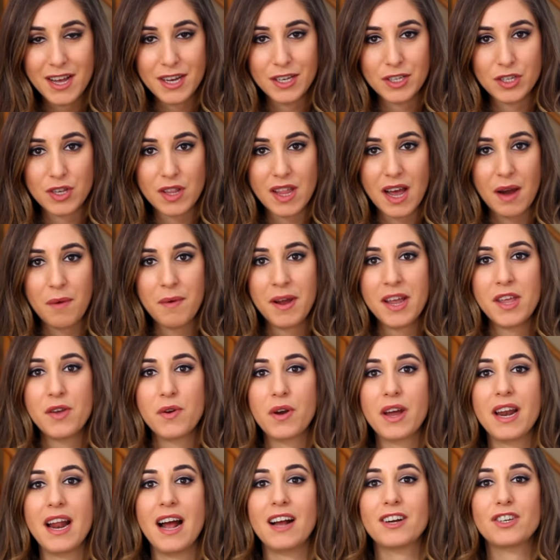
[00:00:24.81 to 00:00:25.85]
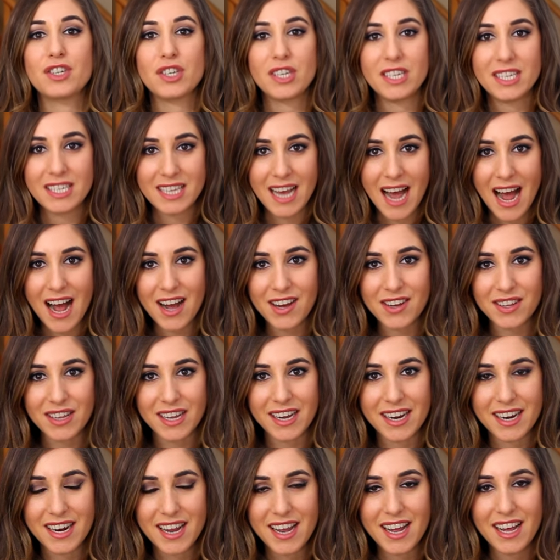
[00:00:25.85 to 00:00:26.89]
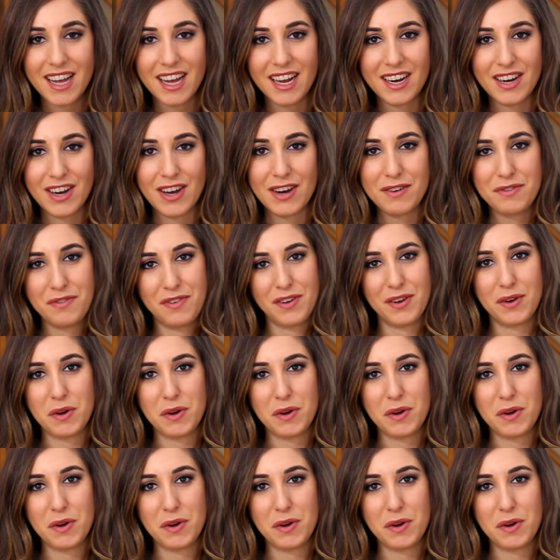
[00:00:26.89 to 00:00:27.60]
so that way you can actually tackle it and not feel